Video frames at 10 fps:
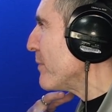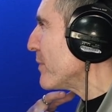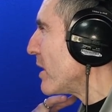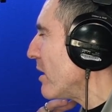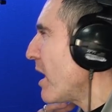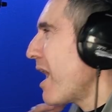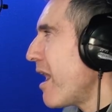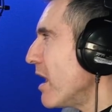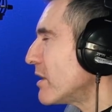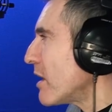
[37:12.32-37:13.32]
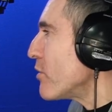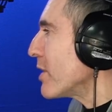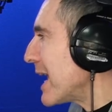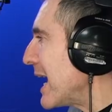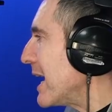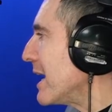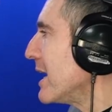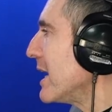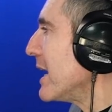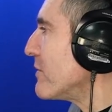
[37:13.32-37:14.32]
you know, I don't care
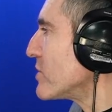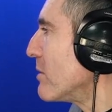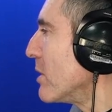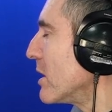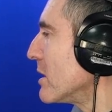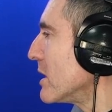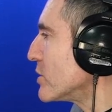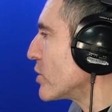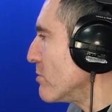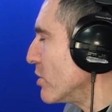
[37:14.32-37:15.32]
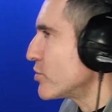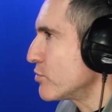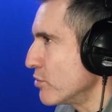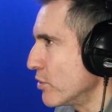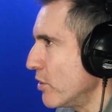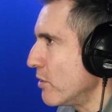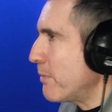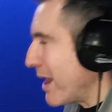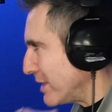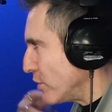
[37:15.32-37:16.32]
if someone is commercial or not,
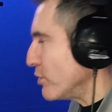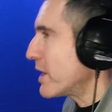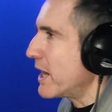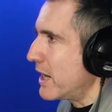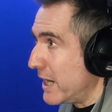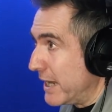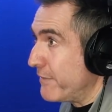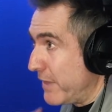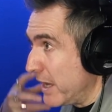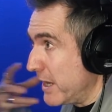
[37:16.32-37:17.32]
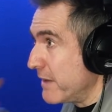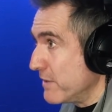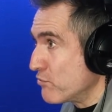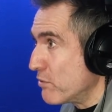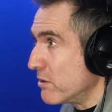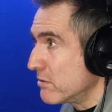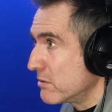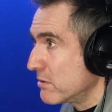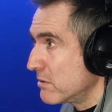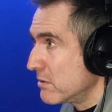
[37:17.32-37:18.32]
but I do care if it's real,
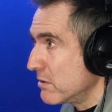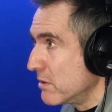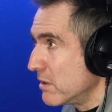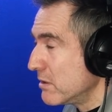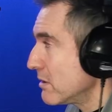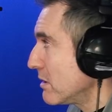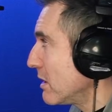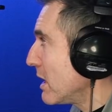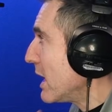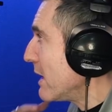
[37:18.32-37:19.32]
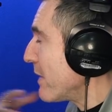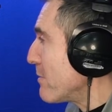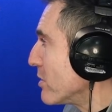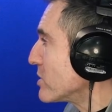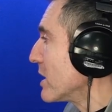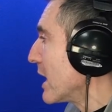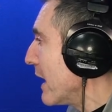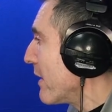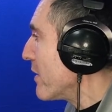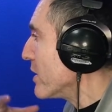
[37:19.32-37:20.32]
you know? If they put something
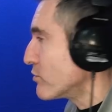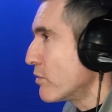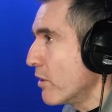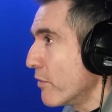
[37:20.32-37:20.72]
out there that is real